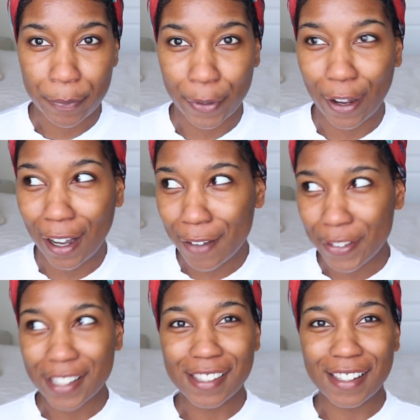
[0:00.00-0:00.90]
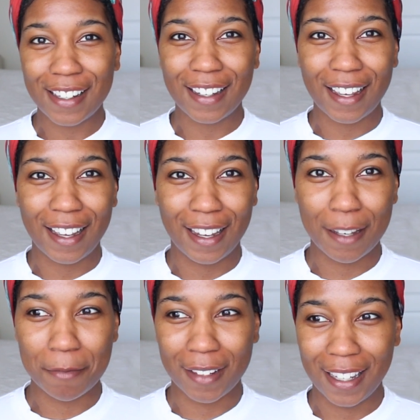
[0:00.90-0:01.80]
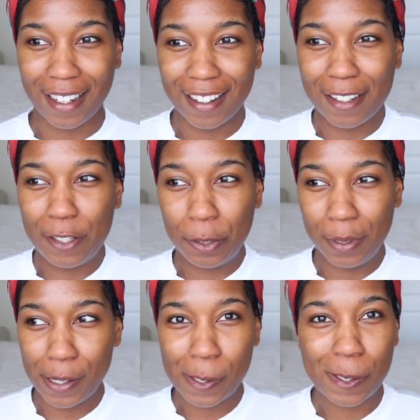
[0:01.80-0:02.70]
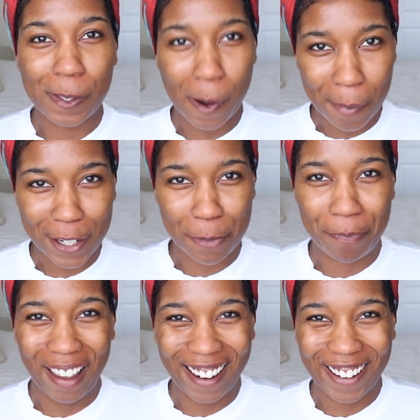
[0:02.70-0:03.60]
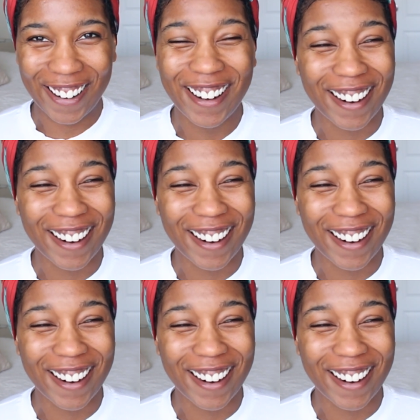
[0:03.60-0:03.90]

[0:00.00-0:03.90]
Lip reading: But obviously, I am like doing so much better.